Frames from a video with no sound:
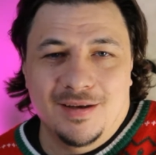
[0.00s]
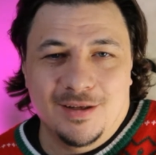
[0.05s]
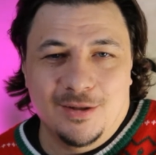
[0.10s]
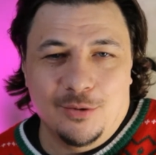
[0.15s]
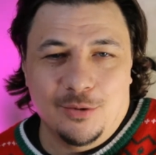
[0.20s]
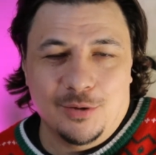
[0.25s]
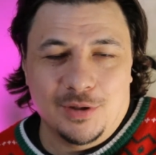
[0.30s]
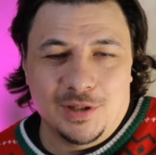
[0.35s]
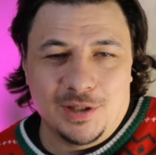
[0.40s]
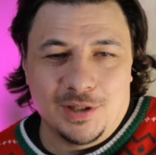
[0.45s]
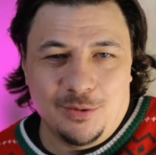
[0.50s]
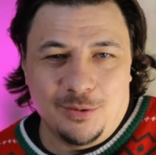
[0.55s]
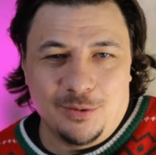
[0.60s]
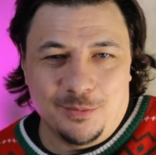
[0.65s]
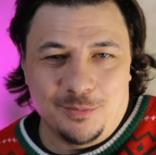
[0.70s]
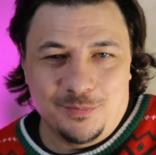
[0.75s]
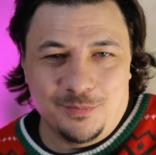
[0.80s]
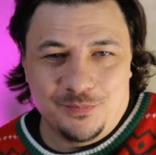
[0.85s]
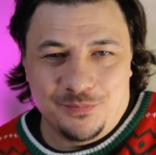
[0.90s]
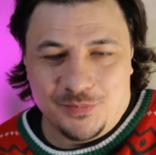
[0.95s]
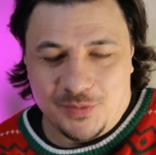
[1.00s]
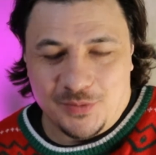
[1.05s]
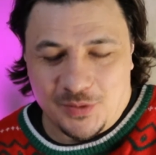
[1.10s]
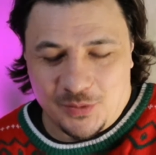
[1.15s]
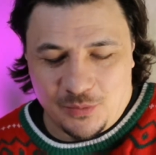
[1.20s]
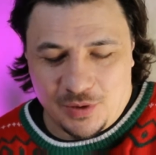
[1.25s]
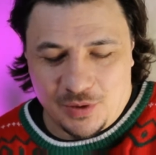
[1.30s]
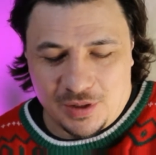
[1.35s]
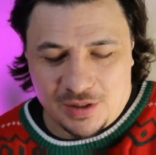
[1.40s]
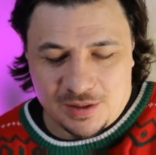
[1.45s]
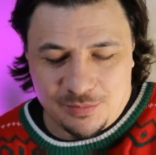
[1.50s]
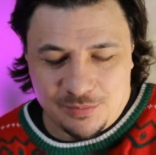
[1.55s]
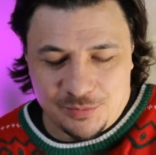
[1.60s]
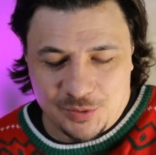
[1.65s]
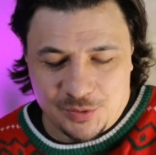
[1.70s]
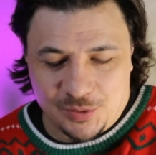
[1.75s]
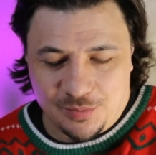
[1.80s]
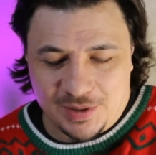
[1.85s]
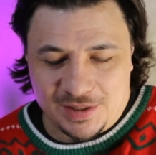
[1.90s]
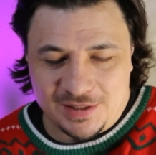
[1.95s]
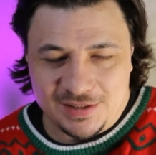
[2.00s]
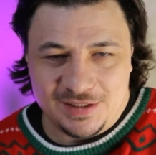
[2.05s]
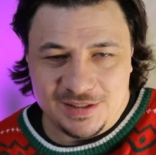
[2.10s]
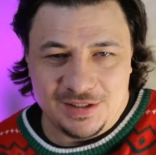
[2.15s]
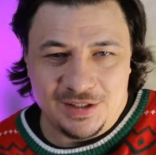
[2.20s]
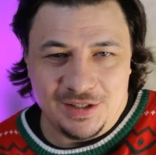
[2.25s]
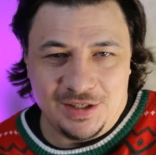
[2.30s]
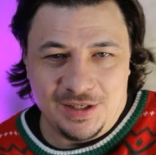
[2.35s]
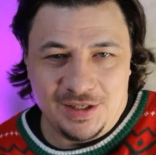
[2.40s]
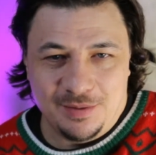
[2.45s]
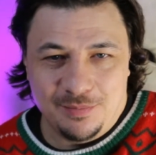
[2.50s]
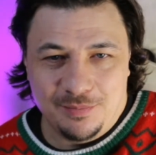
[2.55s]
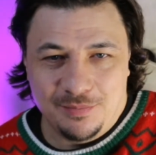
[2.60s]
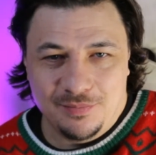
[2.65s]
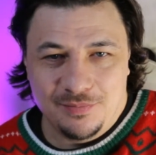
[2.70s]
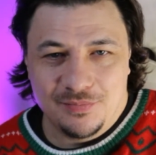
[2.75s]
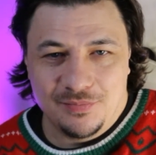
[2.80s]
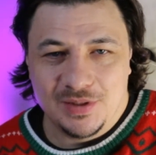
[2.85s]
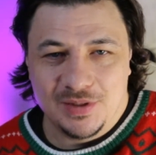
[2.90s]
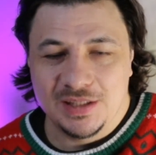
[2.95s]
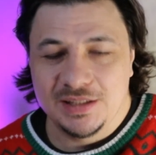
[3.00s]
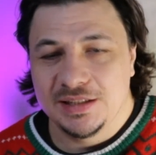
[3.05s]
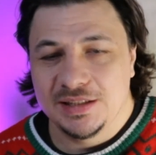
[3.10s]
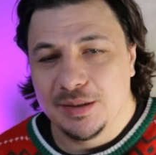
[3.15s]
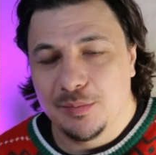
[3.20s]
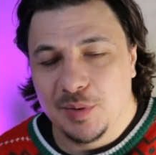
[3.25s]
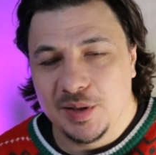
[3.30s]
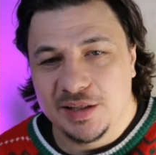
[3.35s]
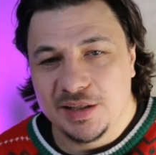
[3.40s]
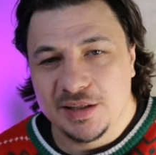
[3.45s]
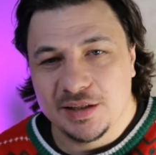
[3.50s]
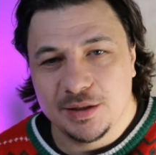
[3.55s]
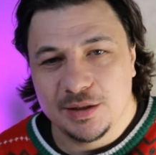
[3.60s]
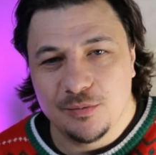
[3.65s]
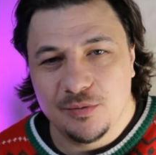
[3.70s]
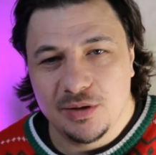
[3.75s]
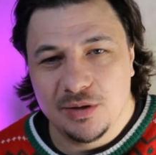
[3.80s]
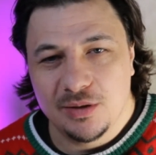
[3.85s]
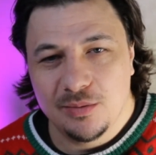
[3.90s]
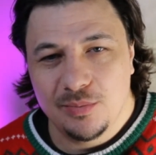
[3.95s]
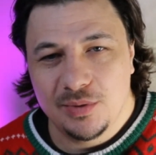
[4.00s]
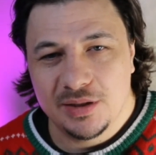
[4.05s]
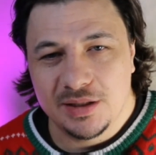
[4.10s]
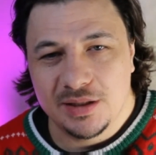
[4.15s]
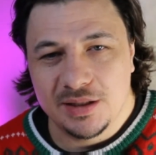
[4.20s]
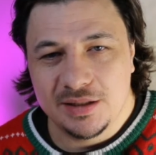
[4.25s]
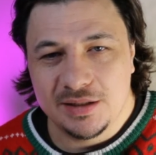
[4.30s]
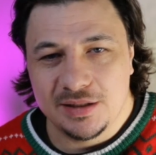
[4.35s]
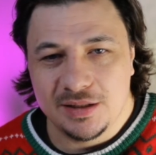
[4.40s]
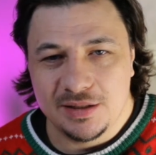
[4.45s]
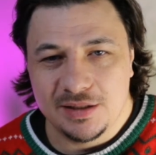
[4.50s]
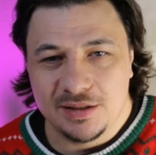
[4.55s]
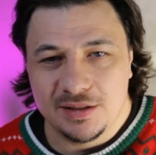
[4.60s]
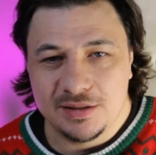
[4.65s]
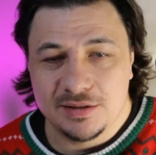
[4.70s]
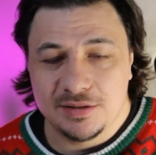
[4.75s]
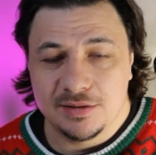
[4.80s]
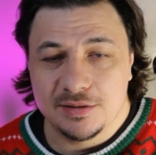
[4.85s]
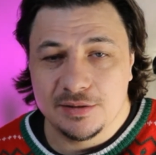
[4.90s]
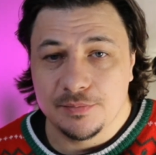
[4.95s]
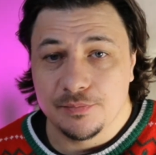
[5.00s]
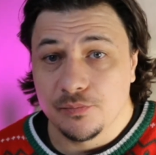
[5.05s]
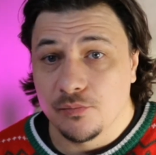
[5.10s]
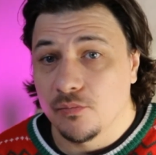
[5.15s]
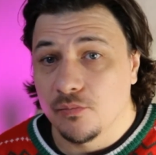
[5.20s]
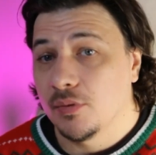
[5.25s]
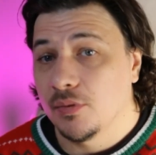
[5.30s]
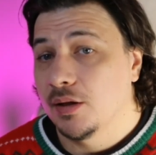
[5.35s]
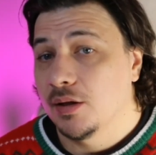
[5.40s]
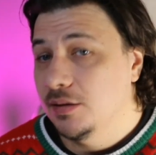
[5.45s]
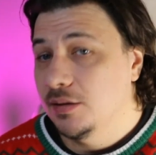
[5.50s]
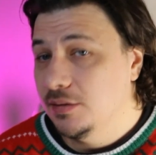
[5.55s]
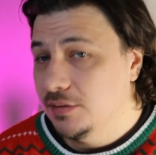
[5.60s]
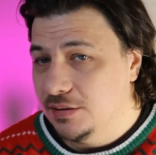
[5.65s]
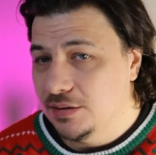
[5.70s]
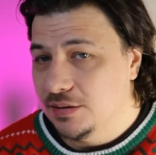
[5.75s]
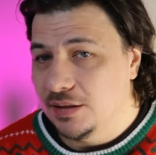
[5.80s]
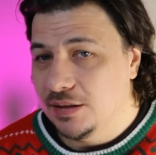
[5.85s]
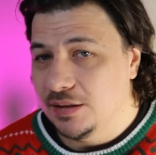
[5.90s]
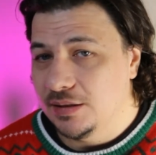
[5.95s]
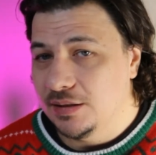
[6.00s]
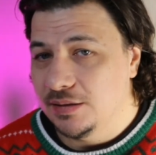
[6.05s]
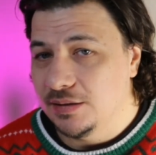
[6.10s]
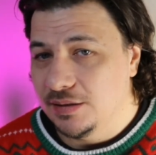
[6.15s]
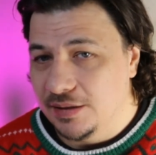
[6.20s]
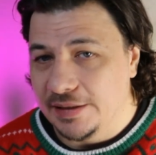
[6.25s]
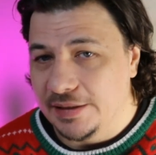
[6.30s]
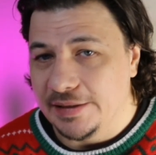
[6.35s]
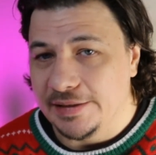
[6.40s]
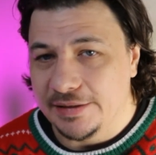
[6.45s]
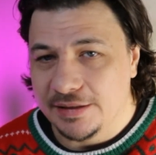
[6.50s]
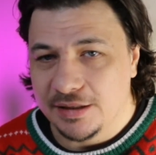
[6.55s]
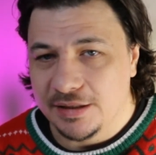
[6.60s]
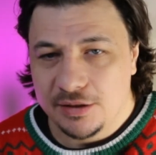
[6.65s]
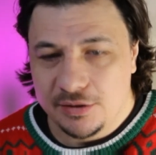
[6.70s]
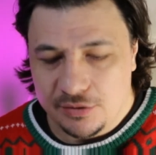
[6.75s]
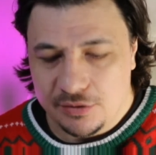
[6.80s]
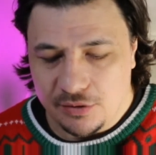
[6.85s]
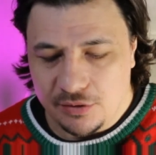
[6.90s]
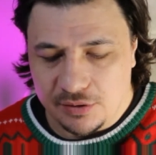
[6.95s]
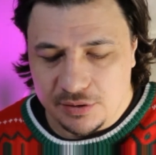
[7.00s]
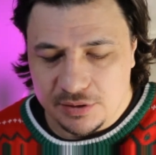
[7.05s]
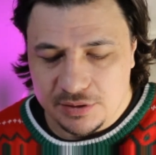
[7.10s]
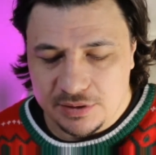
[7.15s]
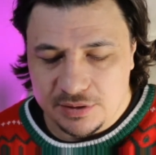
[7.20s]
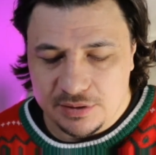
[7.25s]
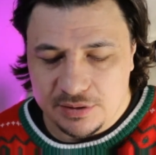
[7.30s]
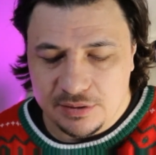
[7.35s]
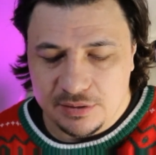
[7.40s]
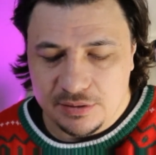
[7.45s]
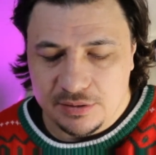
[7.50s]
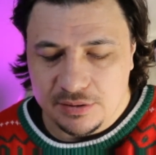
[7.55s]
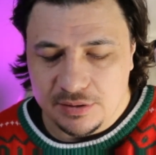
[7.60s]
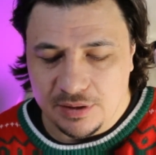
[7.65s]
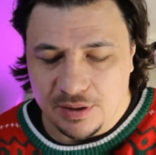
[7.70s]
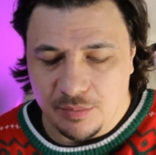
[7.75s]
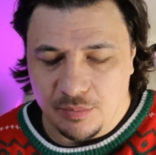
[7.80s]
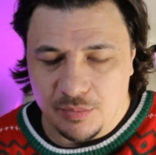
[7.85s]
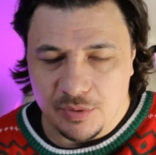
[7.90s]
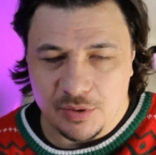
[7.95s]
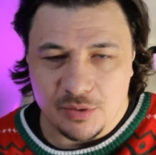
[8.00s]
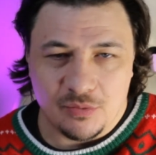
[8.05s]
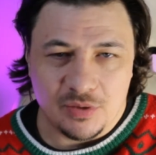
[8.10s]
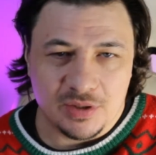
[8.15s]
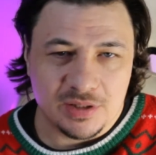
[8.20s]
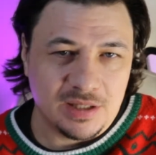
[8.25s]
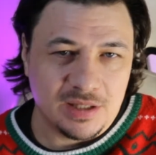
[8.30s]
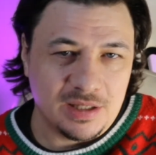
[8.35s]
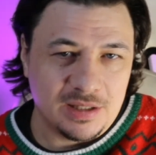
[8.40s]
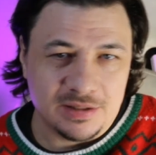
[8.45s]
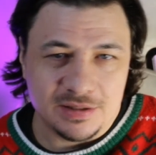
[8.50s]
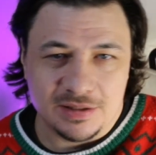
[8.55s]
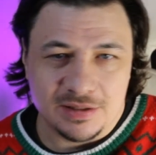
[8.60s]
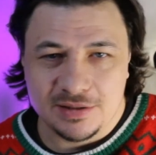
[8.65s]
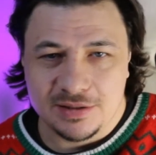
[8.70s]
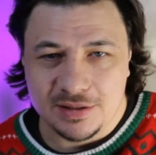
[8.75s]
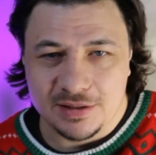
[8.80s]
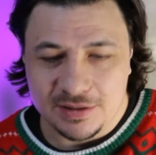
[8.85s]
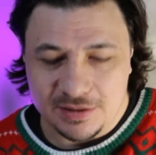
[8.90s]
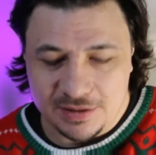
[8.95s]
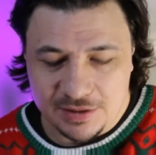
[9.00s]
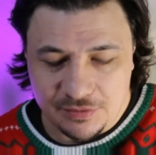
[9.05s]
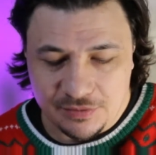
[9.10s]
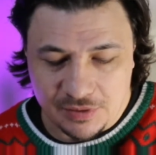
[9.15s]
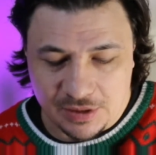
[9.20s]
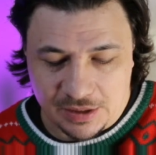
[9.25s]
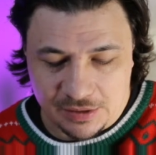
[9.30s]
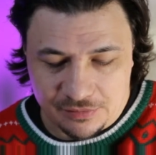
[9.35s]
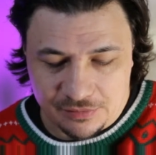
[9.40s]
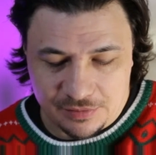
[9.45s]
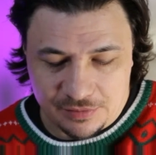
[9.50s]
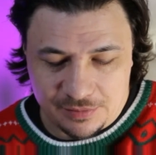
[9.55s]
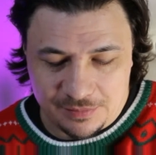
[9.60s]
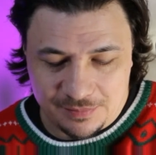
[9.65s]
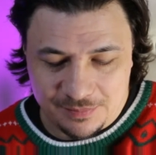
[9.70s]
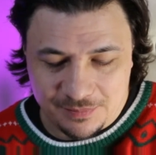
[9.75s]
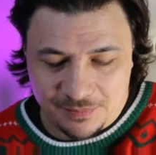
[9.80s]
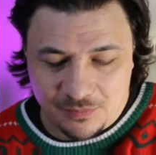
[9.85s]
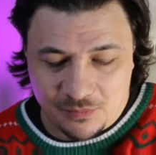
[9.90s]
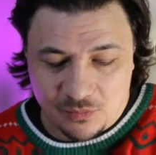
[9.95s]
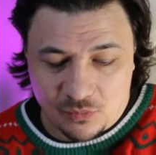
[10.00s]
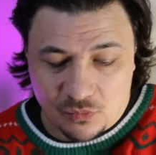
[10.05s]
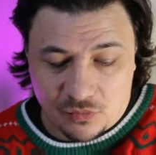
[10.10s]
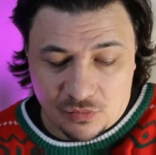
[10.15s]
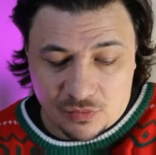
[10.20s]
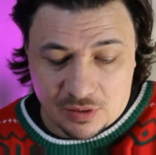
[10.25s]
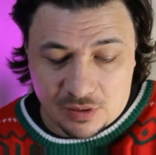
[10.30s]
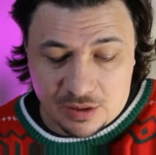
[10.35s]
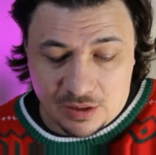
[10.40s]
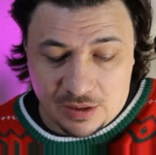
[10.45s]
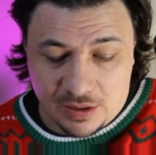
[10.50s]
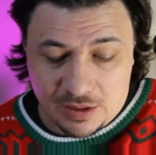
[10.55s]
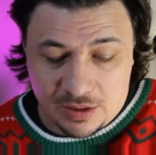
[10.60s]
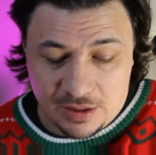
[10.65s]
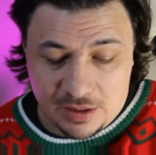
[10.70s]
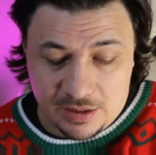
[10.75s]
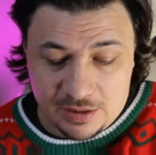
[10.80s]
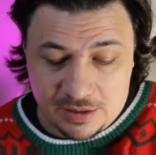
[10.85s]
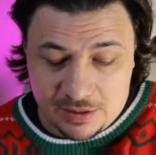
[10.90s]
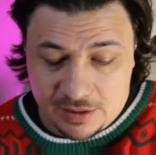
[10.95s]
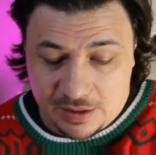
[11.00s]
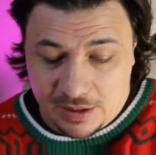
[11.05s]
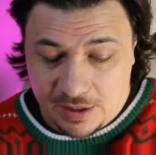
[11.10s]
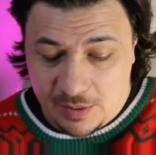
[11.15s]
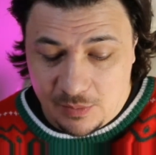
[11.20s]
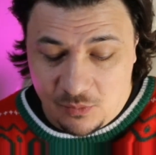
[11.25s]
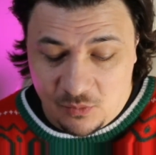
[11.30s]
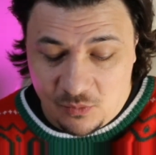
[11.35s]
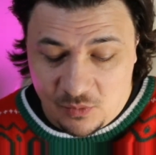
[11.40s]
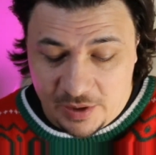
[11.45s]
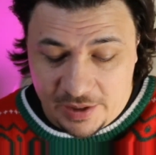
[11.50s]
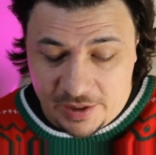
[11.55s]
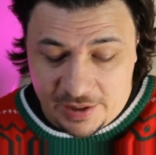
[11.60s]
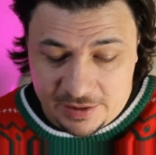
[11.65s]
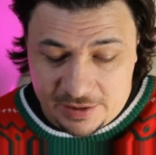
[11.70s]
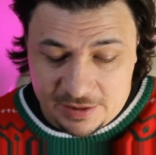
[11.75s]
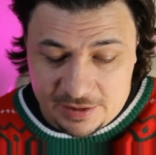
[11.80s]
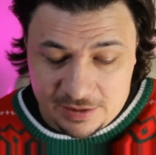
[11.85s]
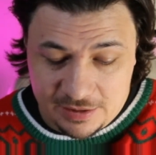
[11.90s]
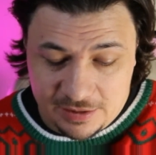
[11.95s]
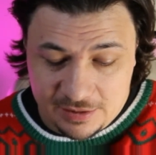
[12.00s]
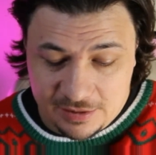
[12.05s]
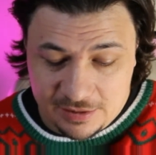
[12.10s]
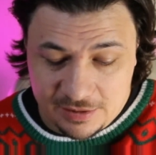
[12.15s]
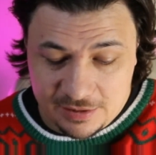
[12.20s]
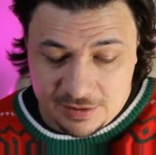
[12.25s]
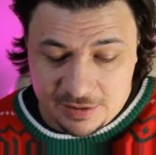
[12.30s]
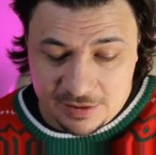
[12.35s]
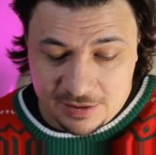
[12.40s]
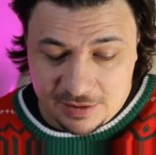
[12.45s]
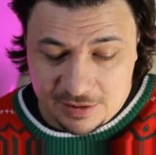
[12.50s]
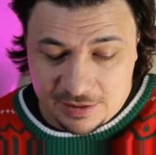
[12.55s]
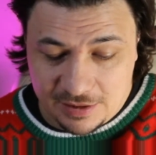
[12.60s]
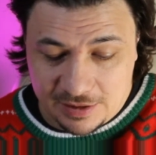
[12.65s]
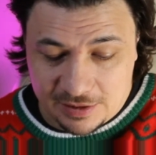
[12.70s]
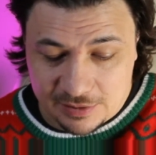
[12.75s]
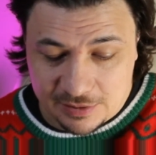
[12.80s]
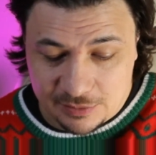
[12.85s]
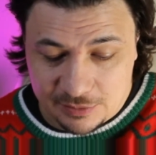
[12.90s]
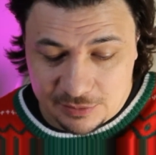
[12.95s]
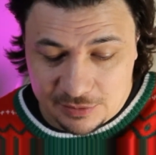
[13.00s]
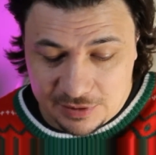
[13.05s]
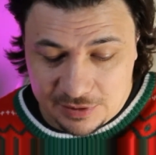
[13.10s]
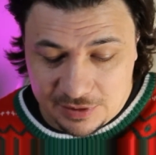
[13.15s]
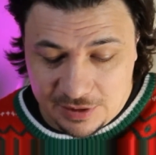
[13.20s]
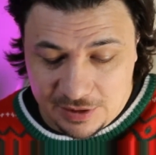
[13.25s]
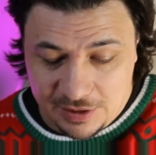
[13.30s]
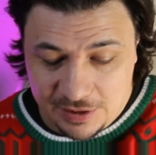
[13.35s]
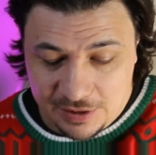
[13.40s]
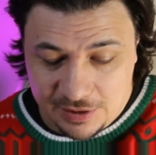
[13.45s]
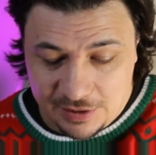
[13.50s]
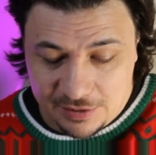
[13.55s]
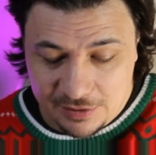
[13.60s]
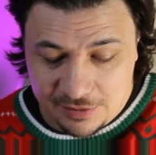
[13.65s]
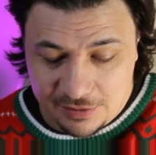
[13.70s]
Hello, welcome to my stream. It's ArmanticDeveloper and it's the late night talks number 165. And I'm waiting till I could hear